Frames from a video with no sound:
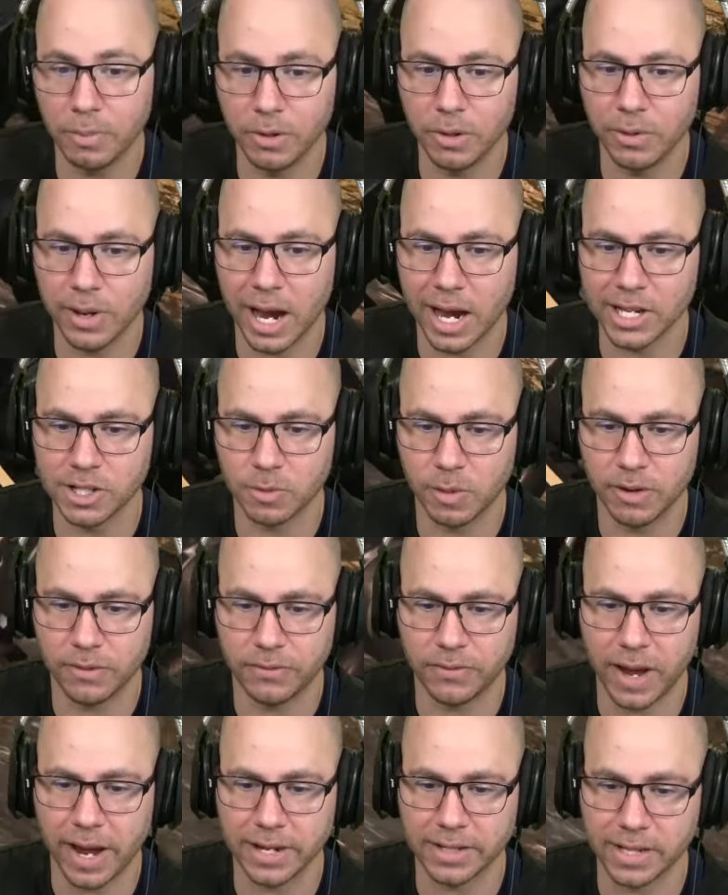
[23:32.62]
guys win
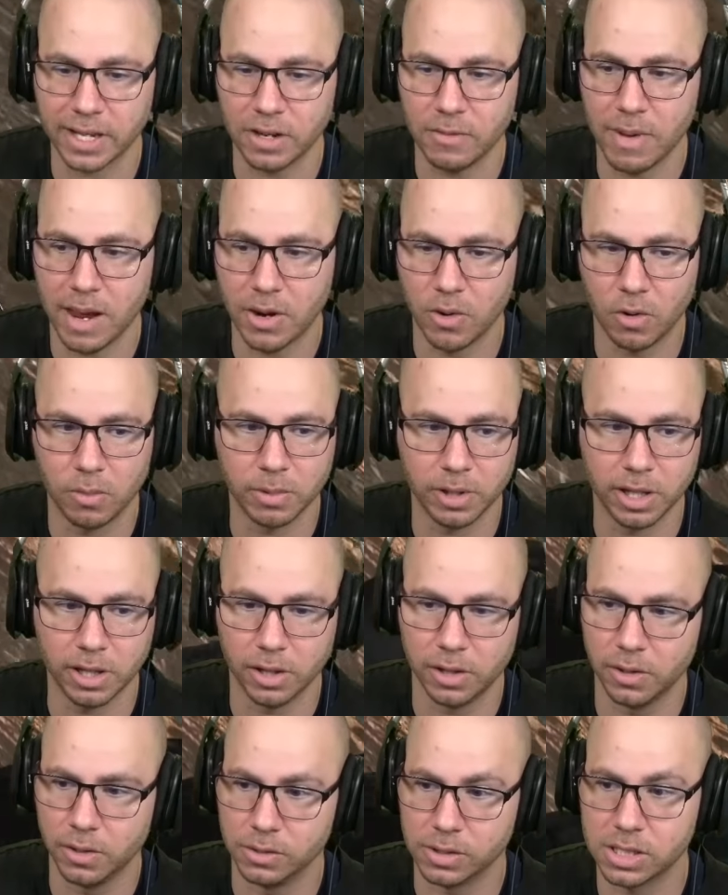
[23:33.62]
fights that you may normally
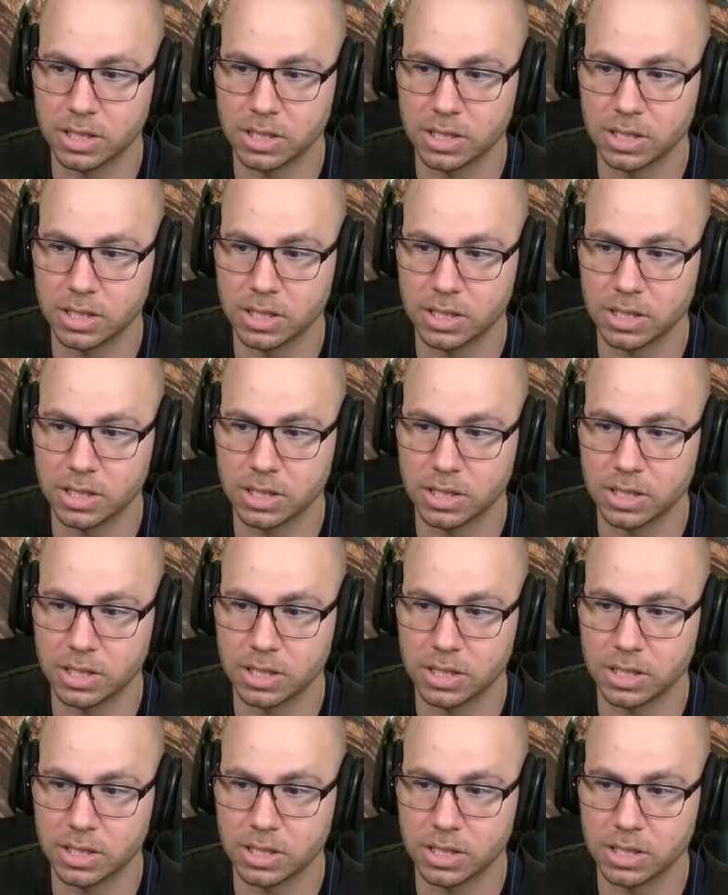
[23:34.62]
lose.